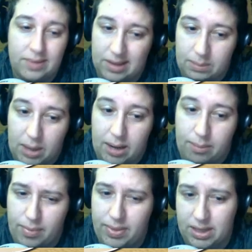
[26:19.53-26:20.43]
Duh,
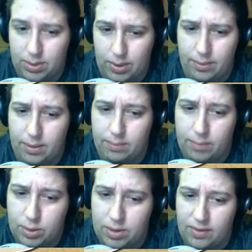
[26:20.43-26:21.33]
Mom. That's why
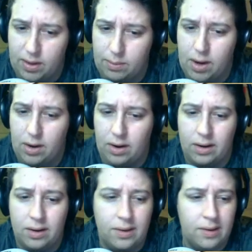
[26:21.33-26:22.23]
most of them are.
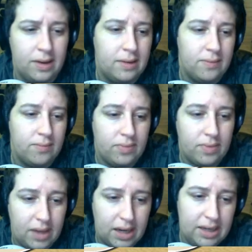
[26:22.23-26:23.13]

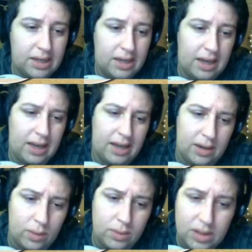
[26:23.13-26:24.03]
The idea had
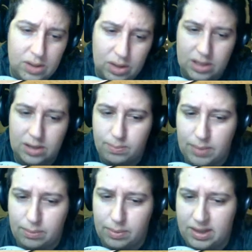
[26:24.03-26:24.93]
only just
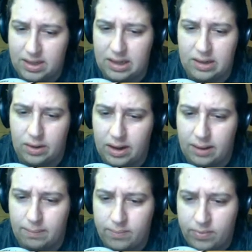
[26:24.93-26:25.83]
been planted in your
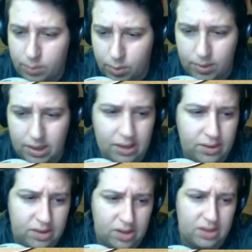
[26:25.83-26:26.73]
head, but already you
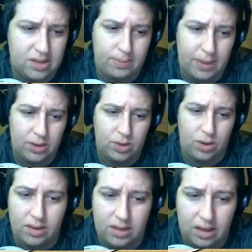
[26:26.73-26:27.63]
could just picture
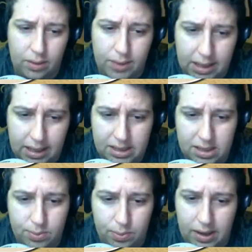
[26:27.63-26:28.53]
all the glowing lights
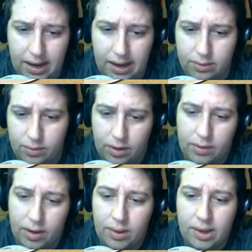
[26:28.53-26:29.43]
spread out in front
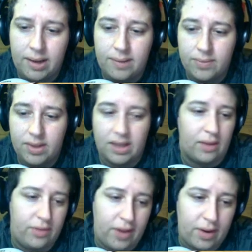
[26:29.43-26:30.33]
of you, like the
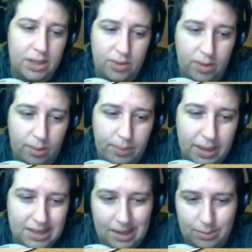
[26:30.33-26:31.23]
fairies from the
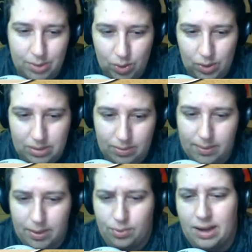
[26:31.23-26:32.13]
bedtime stories
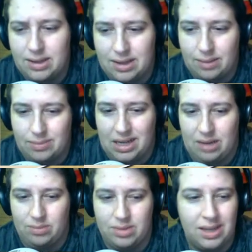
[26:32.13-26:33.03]
Mommy read
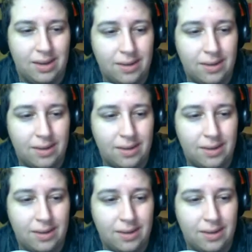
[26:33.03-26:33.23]
sometimes.